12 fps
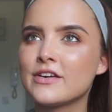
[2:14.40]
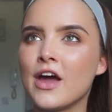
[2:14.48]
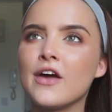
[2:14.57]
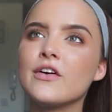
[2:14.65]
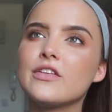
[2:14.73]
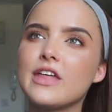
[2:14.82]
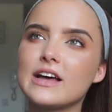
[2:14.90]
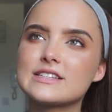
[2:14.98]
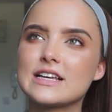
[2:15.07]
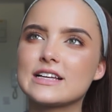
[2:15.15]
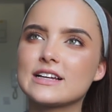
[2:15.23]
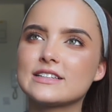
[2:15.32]
no,
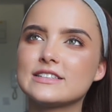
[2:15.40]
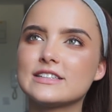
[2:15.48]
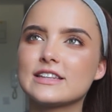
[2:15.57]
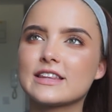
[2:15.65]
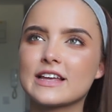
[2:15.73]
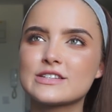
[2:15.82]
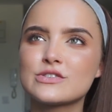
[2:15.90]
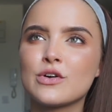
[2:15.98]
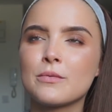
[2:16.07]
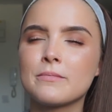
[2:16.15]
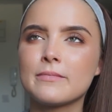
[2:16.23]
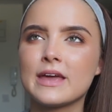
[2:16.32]
that's
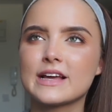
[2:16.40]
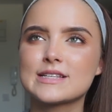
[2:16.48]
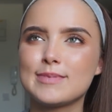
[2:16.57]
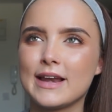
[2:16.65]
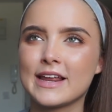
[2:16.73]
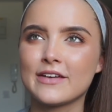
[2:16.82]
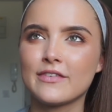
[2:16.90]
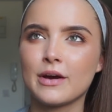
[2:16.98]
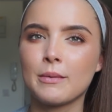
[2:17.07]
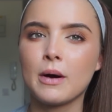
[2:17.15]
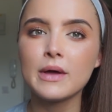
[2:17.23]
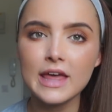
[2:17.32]
not me explaining it
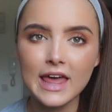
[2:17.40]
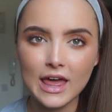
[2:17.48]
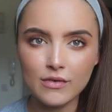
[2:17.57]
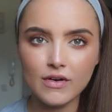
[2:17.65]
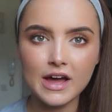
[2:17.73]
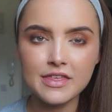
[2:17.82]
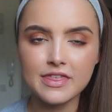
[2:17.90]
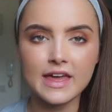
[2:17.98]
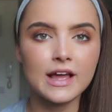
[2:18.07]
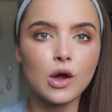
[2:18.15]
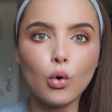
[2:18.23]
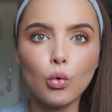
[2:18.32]
very well. If I
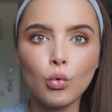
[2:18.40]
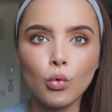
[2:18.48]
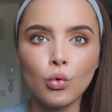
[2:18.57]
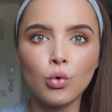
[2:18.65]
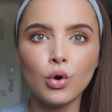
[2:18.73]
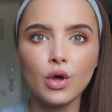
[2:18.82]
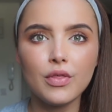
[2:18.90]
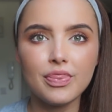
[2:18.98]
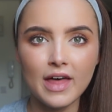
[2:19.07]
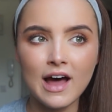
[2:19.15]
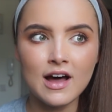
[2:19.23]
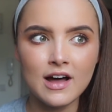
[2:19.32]
think, oh,
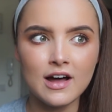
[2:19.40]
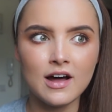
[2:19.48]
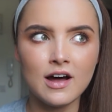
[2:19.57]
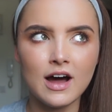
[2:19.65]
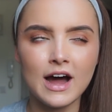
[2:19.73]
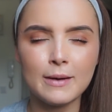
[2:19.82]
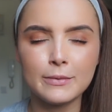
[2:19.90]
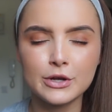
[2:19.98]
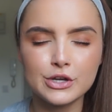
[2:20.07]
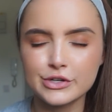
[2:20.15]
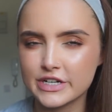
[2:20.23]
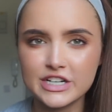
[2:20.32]
that hurt, I will
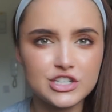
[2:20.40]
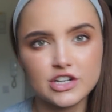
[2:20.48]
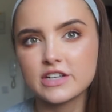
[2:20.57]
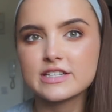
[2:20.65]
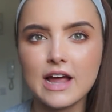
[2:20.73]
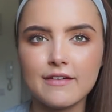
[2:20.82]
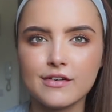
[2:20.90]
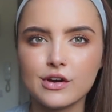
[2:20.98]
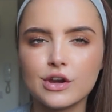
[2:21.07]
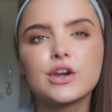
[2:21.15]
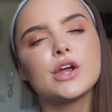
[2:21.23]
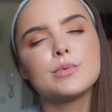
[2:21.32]
usually just carry
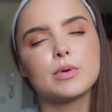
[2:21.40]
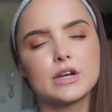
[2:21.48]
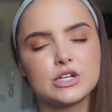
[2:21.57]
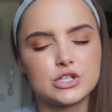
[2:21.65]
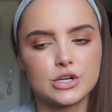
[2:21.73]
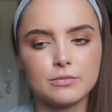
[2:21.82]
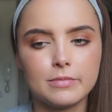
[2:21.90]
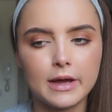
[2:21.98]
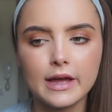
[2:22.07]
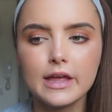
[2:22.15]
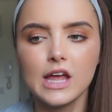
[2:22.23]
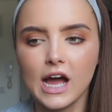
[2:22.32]
on. I know you probably shouldn't,
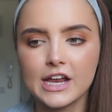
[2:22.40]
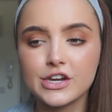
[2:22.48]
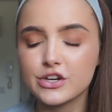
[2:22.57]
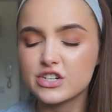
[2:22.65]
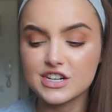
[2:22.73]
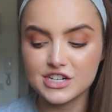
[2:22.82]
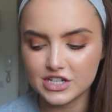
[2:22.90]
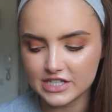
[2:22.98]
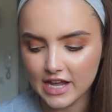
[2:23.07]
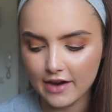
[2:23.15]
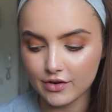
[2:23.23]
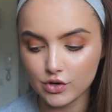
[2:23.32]
but I'd usually
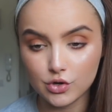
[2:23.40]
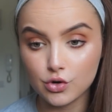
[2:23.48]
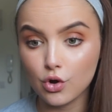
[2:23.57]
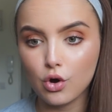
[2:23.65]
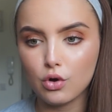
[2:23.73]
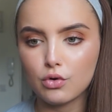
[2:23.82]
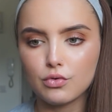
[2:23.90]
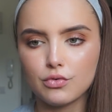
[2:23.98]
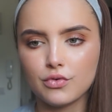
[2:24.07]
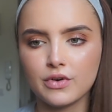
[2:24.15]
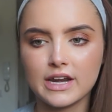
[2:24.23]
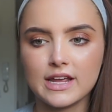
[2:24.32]
just carry on and not
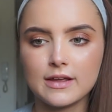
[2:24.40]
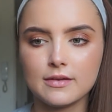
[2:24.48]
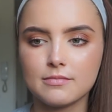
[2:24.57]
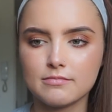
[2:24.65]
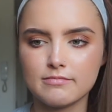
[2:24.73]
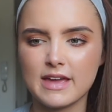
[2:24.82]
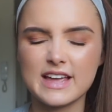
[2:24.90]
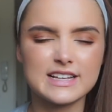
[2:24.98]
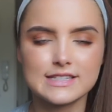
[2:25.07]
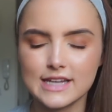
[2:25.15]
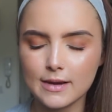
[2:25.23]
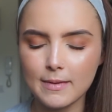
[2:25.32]
really make
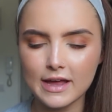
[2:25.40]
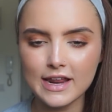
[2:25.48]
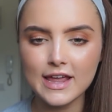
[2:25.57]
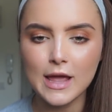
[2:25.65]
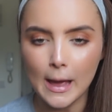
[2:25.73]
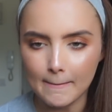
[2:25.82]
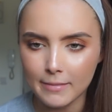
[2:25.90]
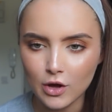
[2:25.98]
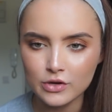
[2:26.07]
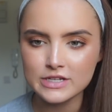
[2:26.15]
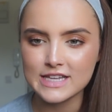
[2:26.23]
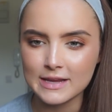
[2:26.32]
a deal about it. But
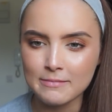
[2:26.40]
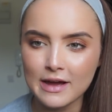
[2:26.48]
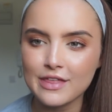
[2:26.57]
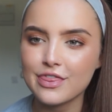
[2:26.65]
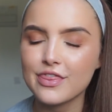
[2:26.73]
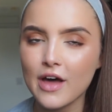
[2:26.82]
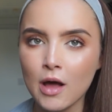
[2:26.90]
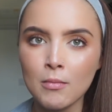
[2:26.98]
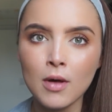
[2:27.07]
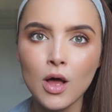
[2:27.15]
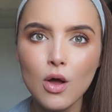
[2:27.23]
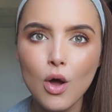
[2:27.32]
honestly, my thumb,